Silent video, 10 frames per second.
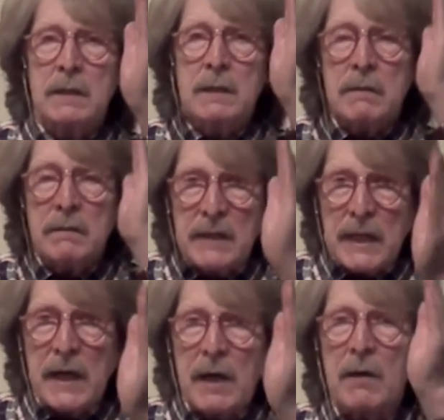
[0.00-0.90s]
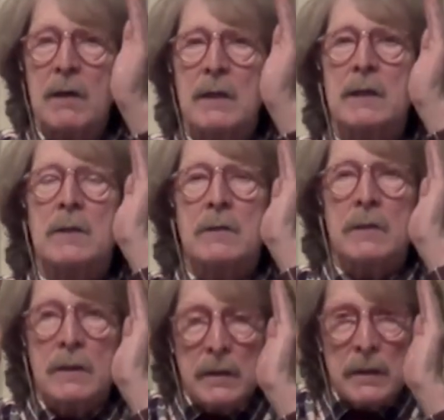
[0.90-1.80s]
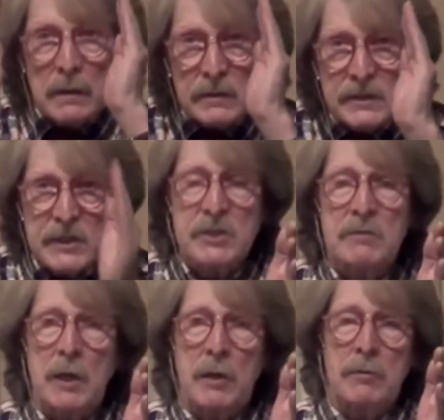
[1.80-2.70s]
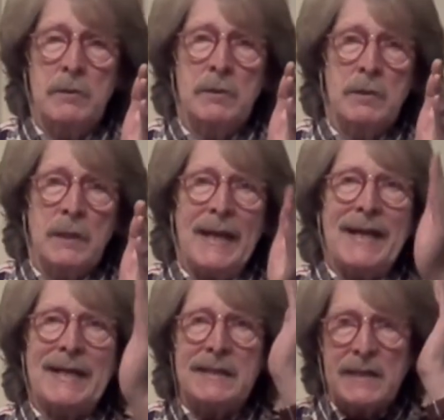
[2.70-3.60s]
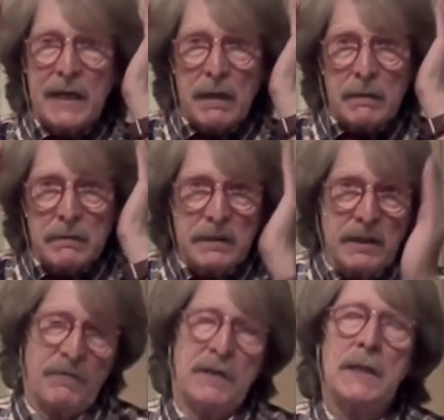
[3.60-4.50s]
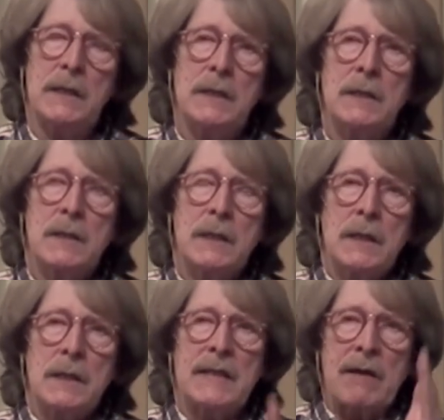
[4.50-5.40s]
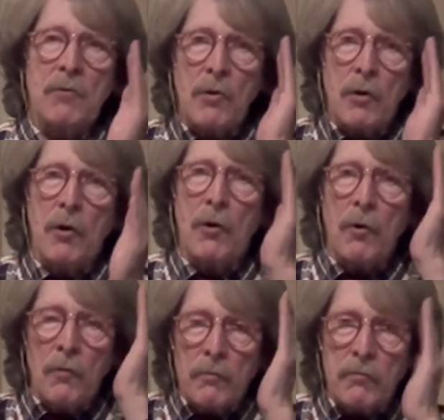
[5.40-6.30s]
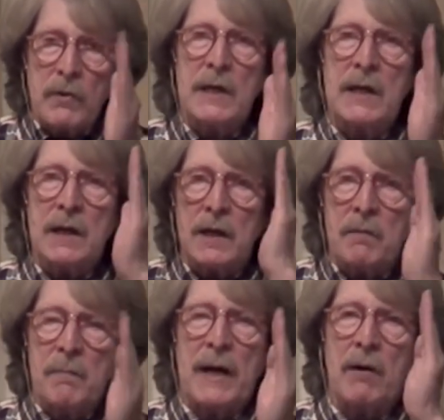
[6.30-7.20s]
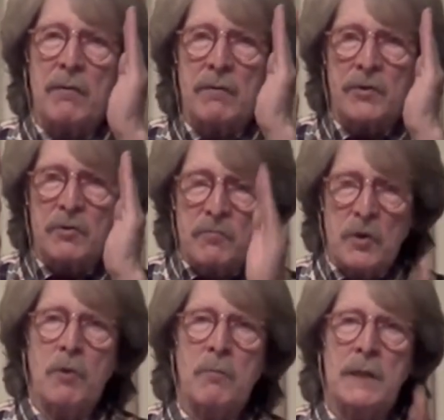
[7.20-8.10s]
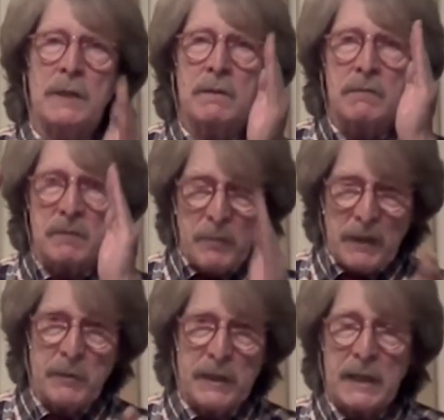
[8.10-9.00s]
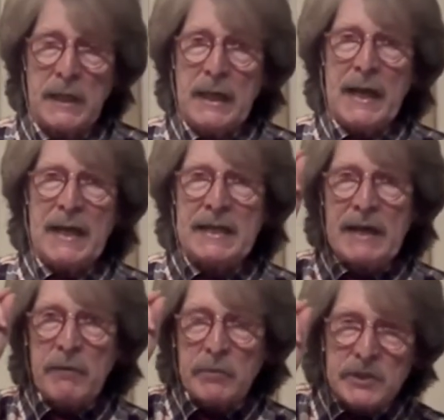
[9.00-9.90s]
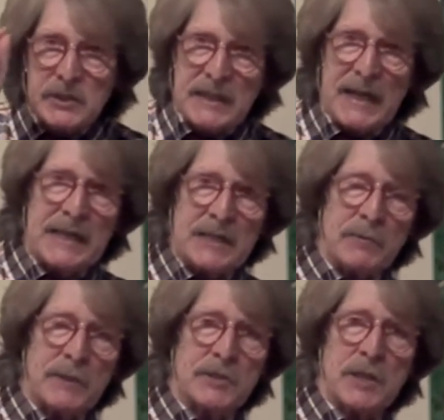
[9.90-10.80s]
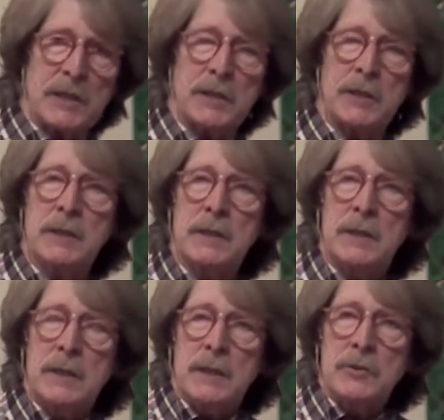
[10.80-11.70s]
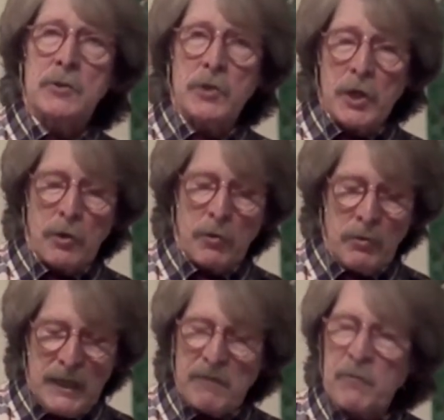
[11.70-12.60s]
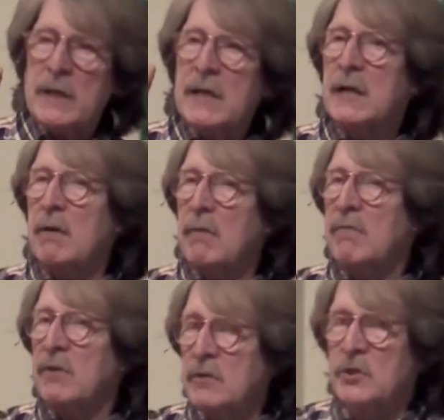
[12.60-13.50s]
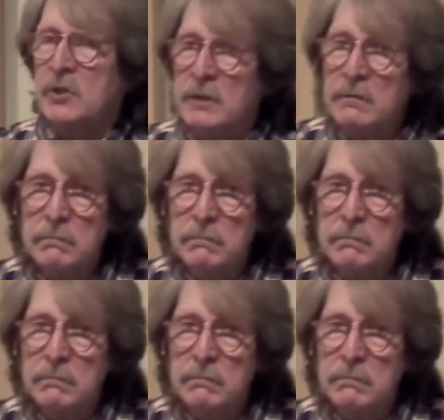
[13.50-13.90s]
their Cicero and their Livy. They were all reading about the Roman Republic. And they were saying to each other, if we get our revolution,